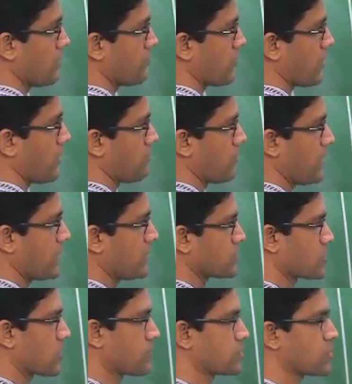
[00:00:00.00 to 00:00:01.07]
from my
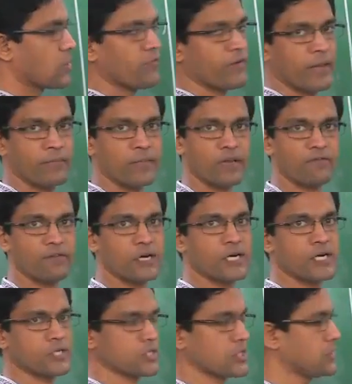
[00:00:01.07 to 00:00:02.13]
description of M
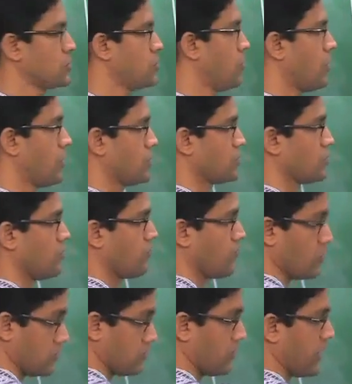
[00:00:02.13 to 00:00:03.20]
inverse and so on and so
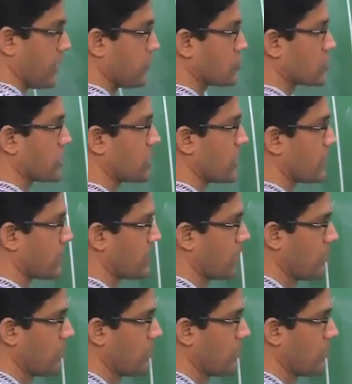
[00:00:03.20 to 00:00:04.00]
forth. By using that